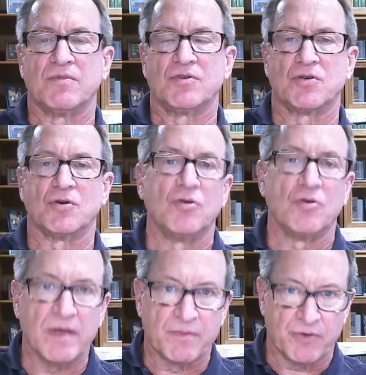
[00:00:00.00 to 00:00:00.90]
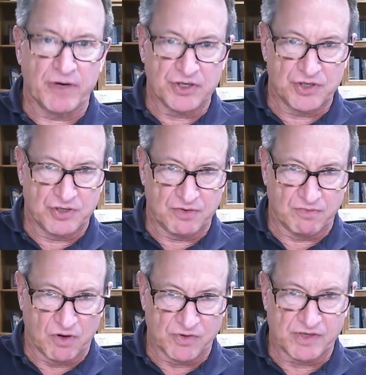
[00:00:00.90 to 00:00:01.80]
to whom he preached
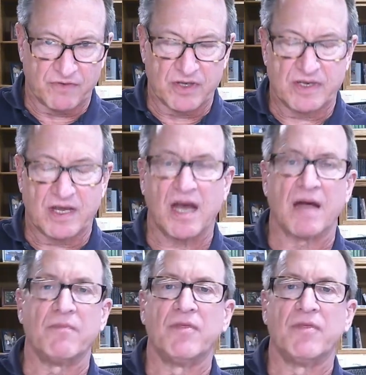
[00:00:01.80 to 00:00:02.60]
most of the time,